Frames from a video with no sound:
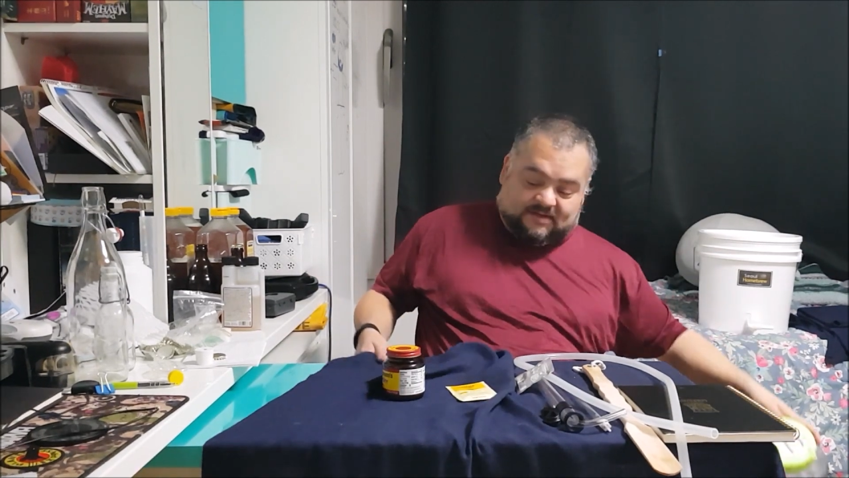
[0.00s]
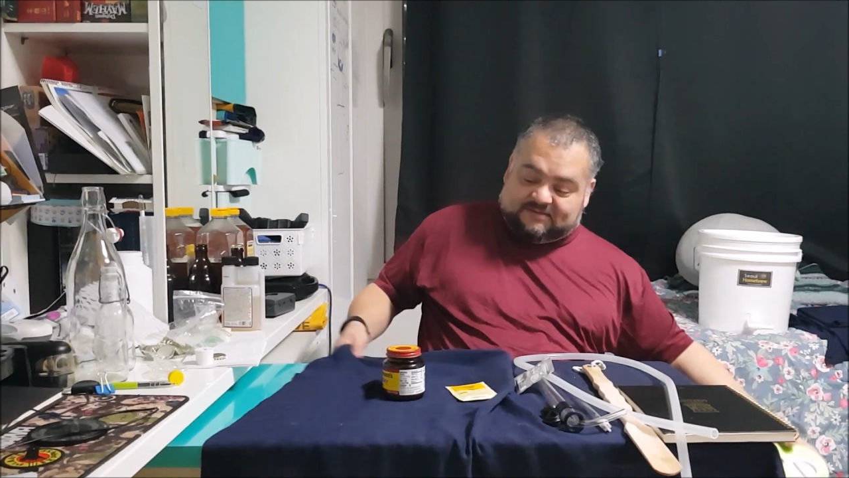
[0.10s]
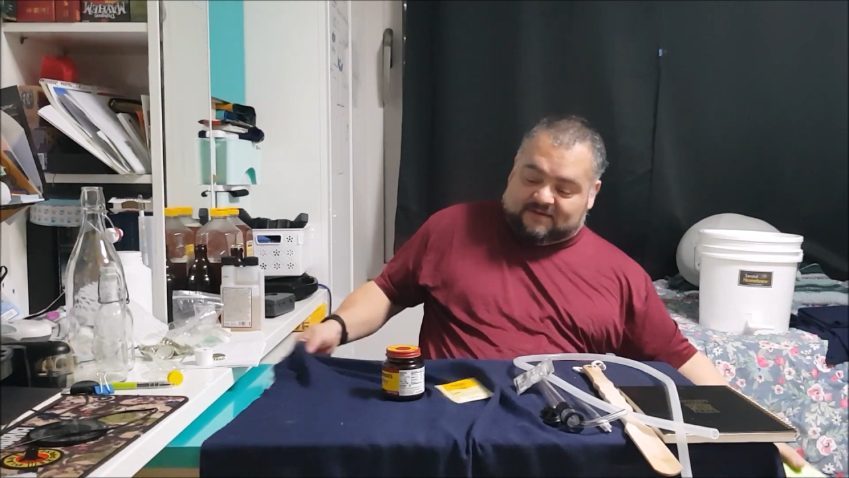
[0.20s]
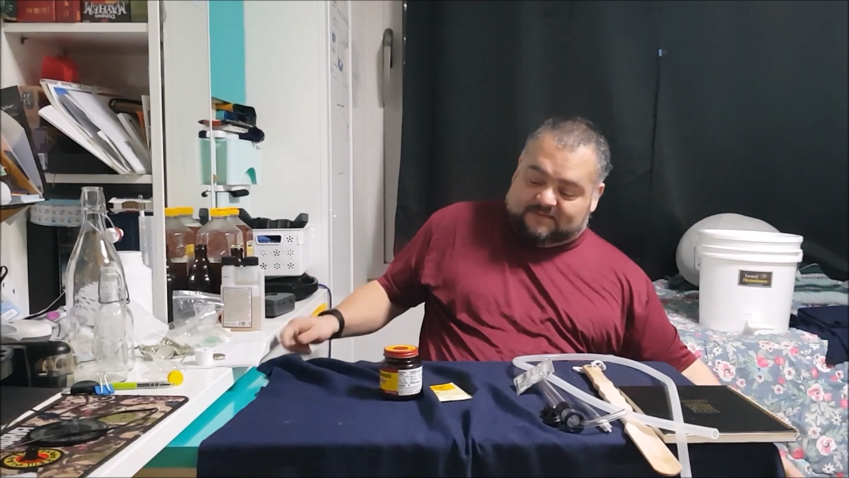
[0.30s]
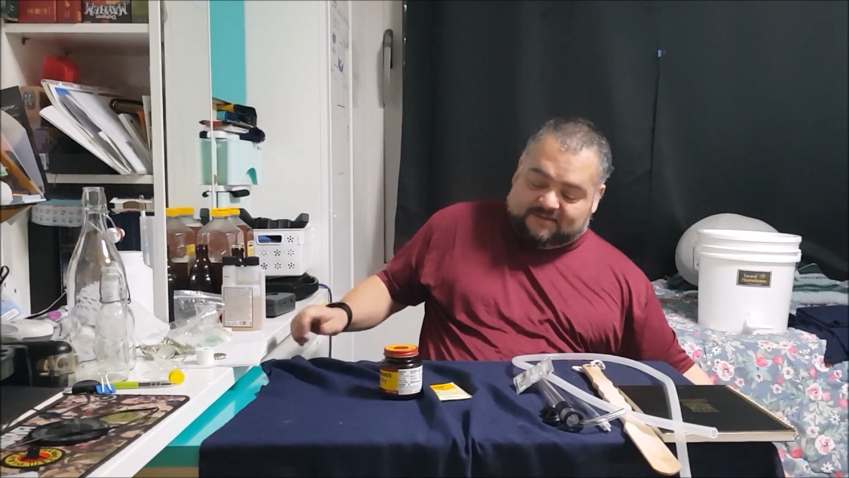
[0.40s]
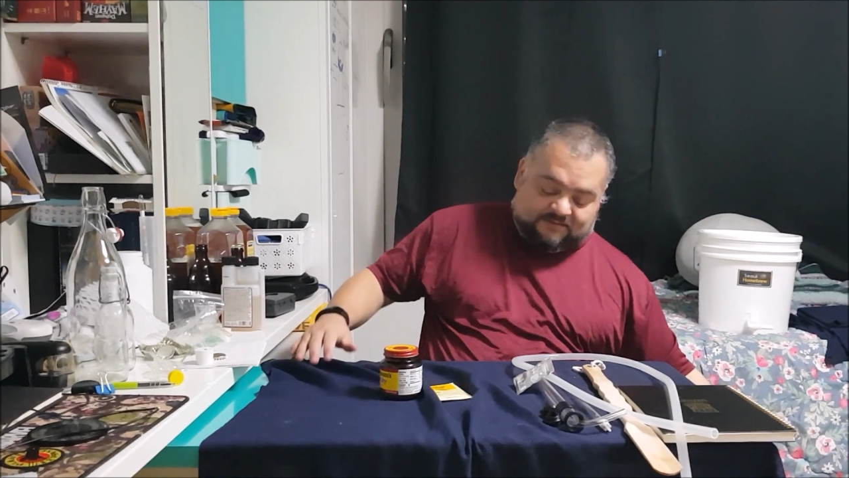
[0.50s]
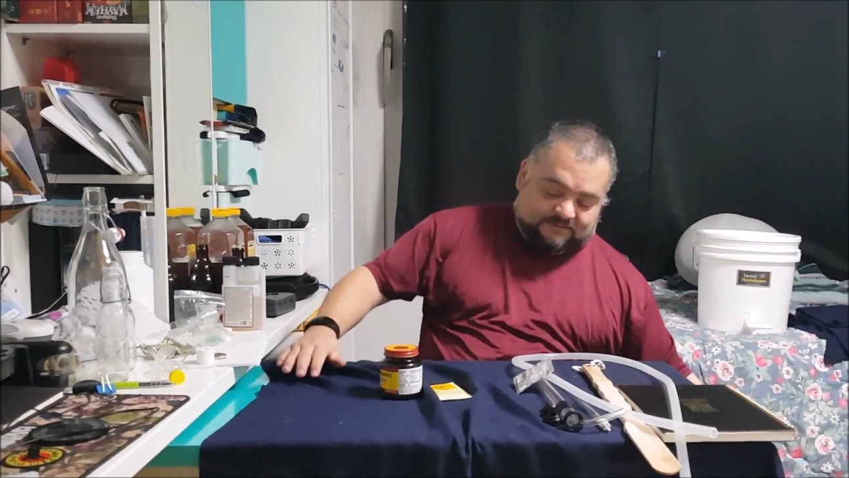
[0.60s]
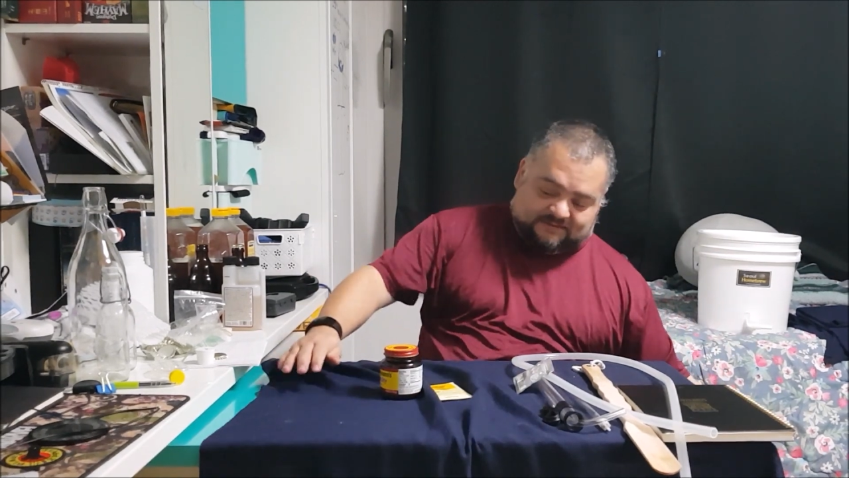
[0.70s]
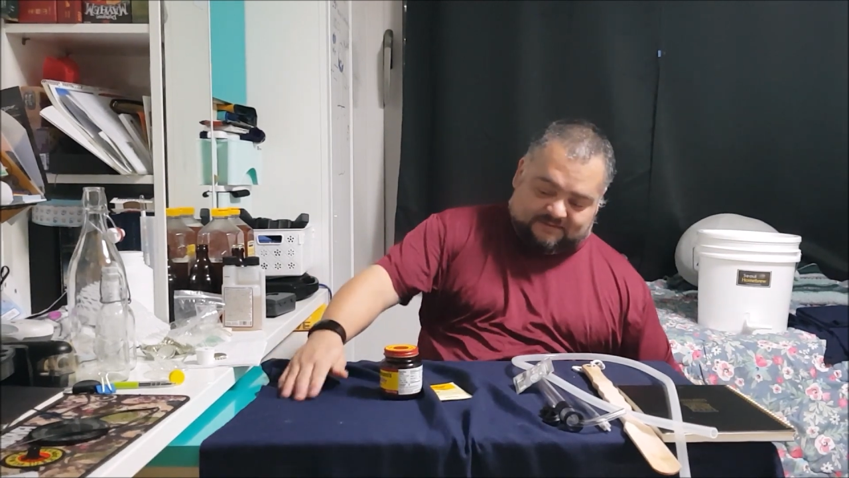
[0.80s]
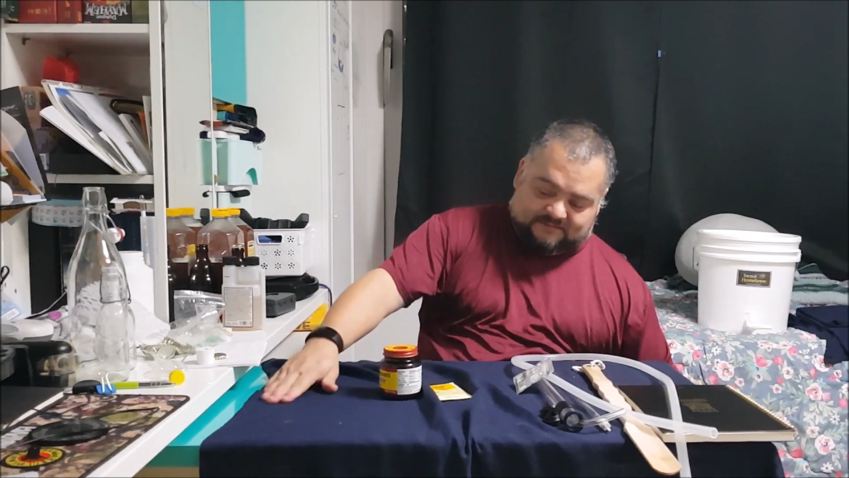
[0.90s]
else can we
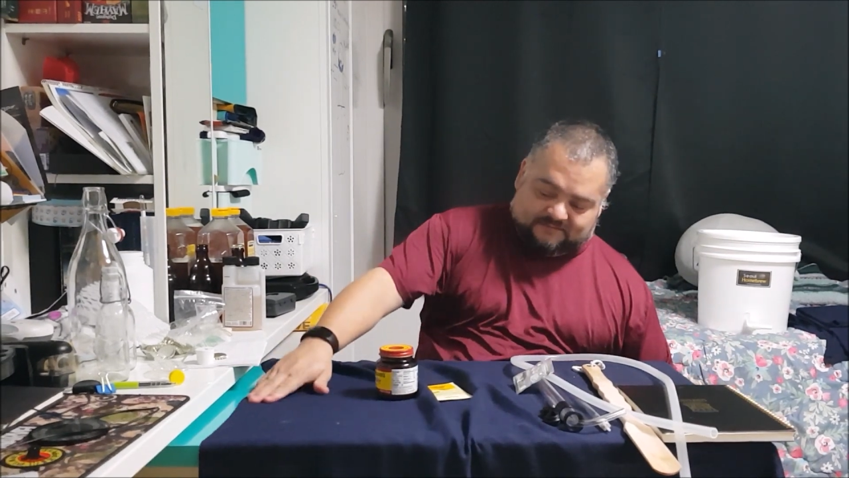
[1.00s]
use?